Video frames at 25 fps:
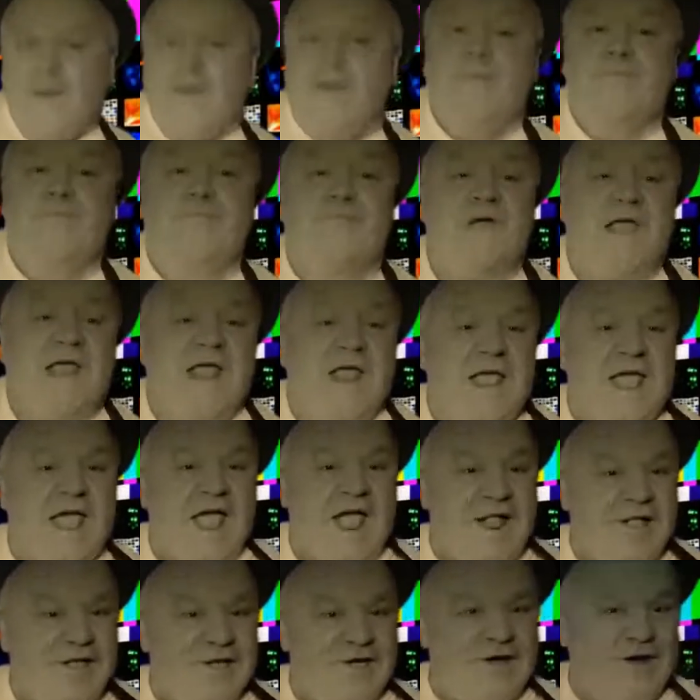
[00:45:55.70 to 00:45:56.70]
bringing
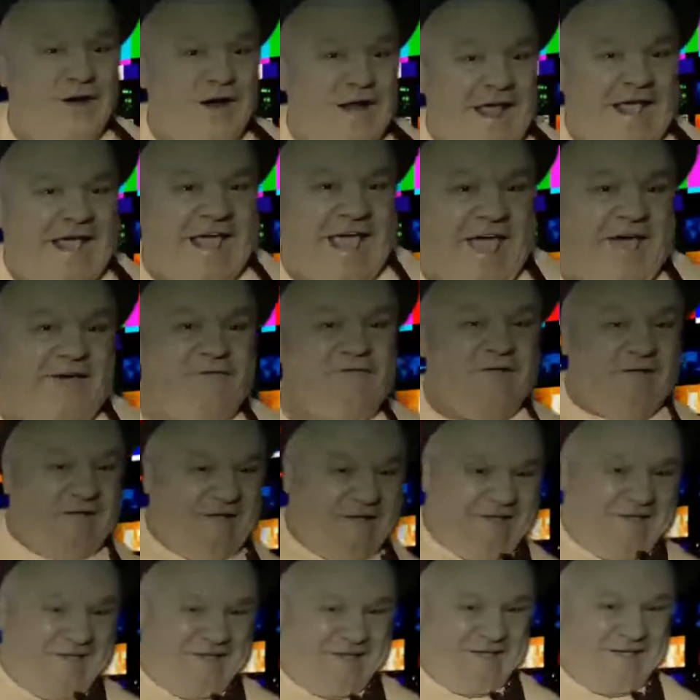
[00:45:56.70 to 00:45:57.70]
you the gift,
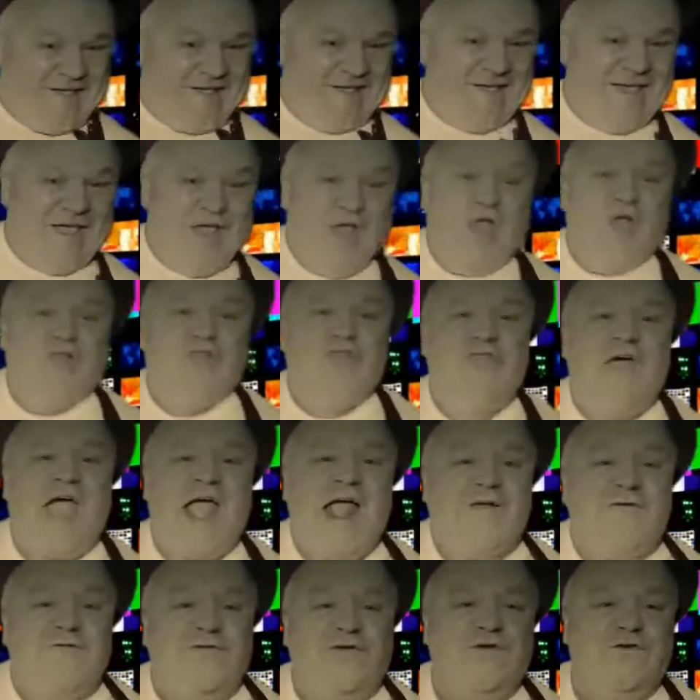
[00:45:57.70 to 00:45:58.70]

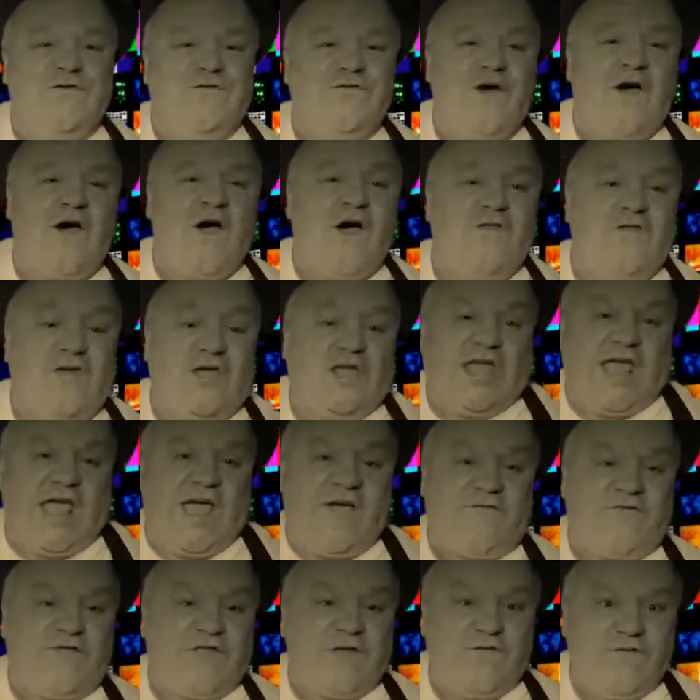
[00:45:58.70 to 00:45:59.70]
thankful for the
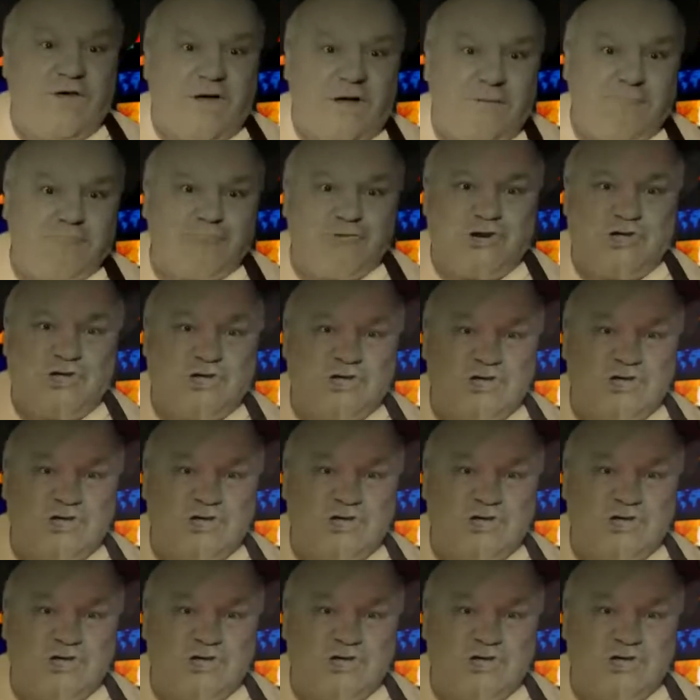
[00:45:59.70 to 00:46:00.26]
gift of your precious